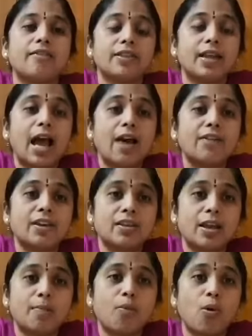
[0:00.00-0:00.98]

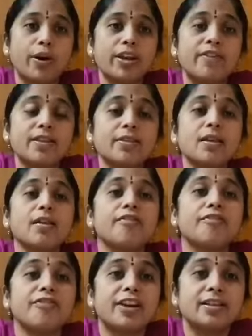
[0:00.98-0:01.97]
with
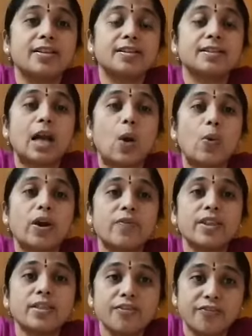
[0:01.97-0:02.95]
feathers, covered
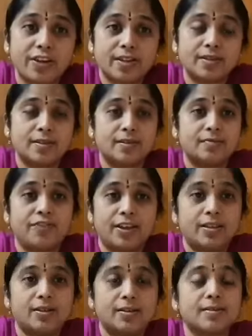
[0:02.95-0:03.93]
with
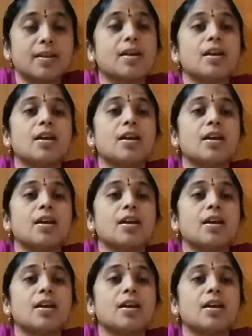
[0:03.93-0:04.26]
feathers.